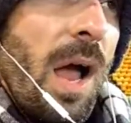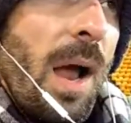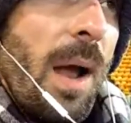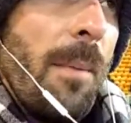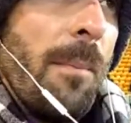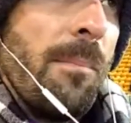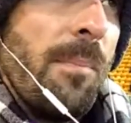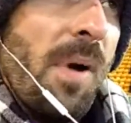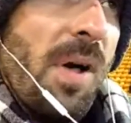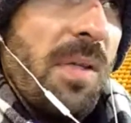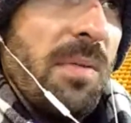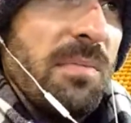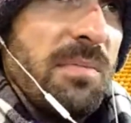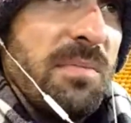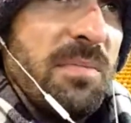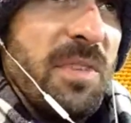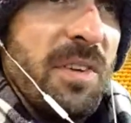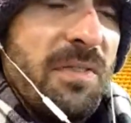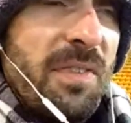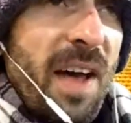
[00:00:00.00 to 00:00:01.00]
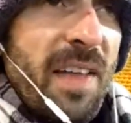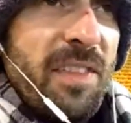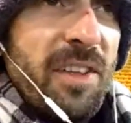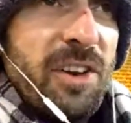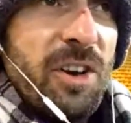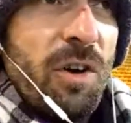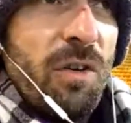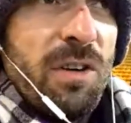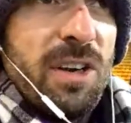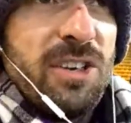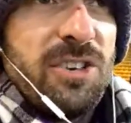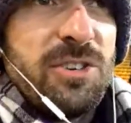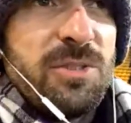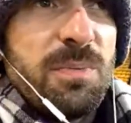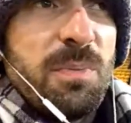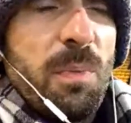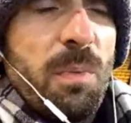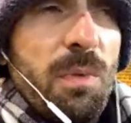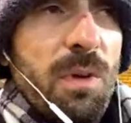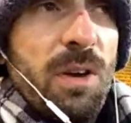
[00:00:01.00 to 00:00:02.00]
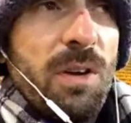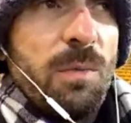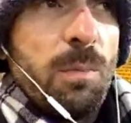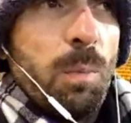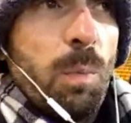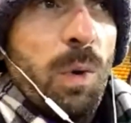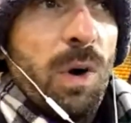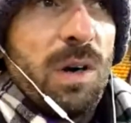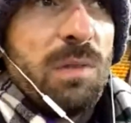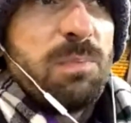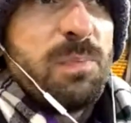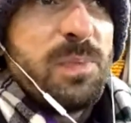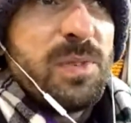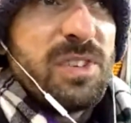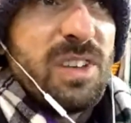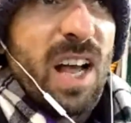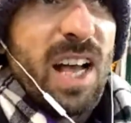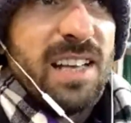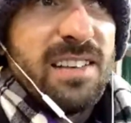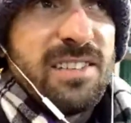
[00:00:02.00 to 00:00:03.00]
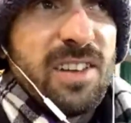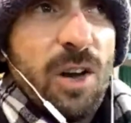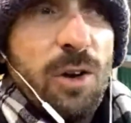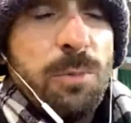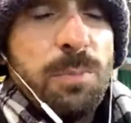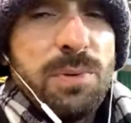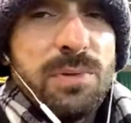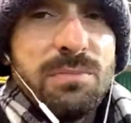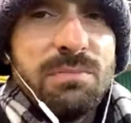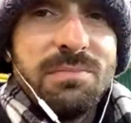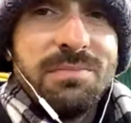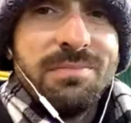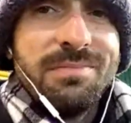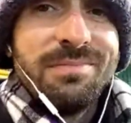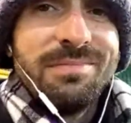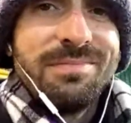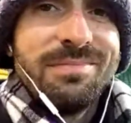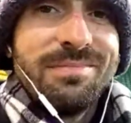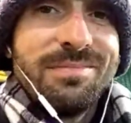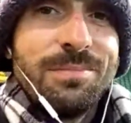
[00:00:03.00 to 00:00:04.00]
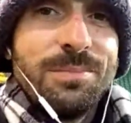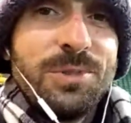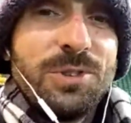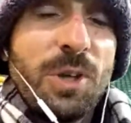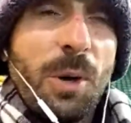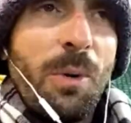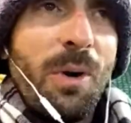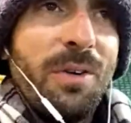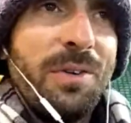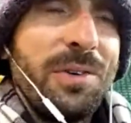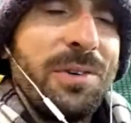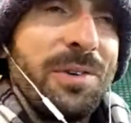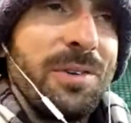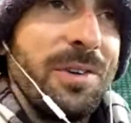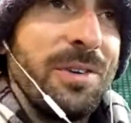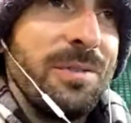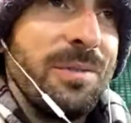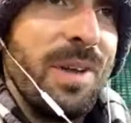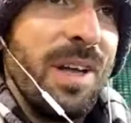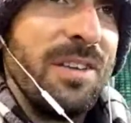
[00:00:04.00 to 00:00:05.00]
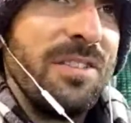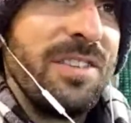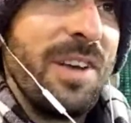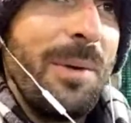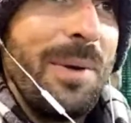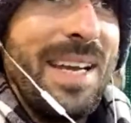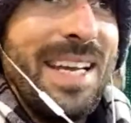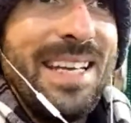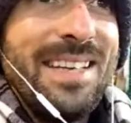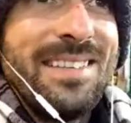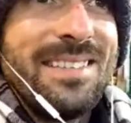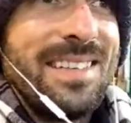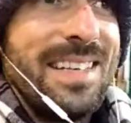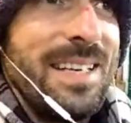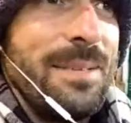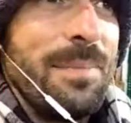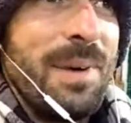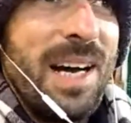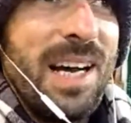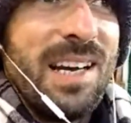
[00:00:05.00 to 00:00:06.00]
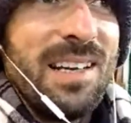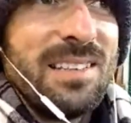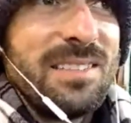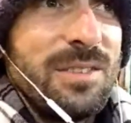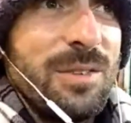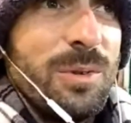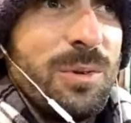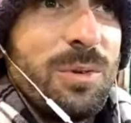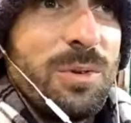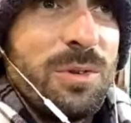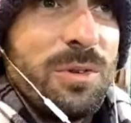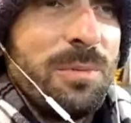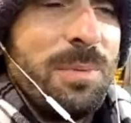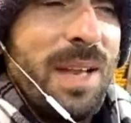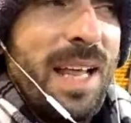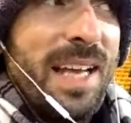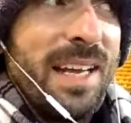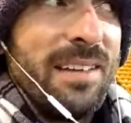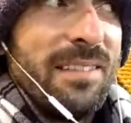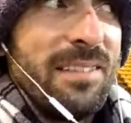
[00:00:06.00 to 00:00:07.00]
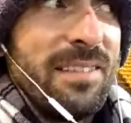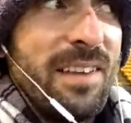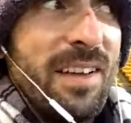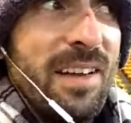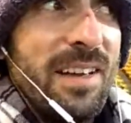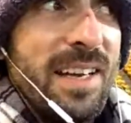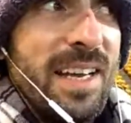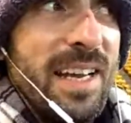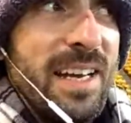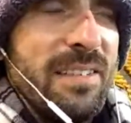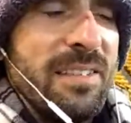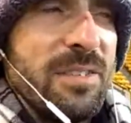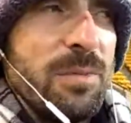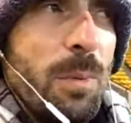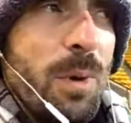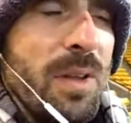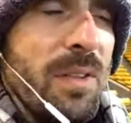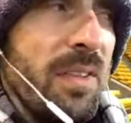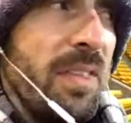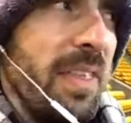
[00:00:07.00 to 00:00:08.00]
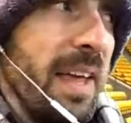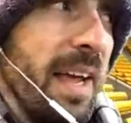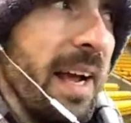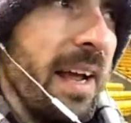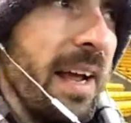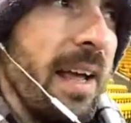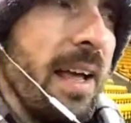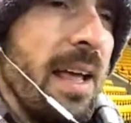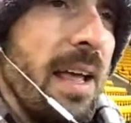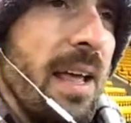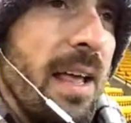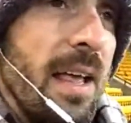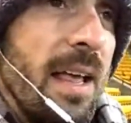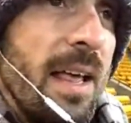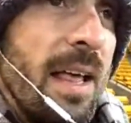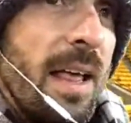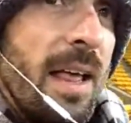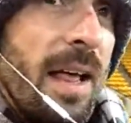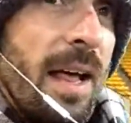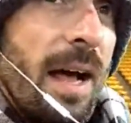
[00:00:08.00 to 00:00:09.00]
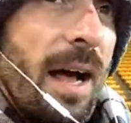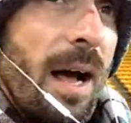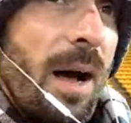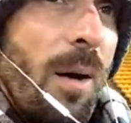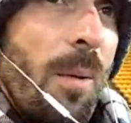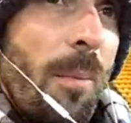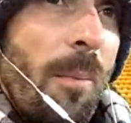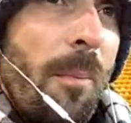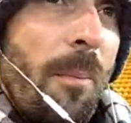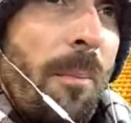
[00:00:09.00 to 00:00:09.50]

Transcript: the fact that Norwich were sliced open so often and so easily by Arsenal sort of playing in third gear is one thing. But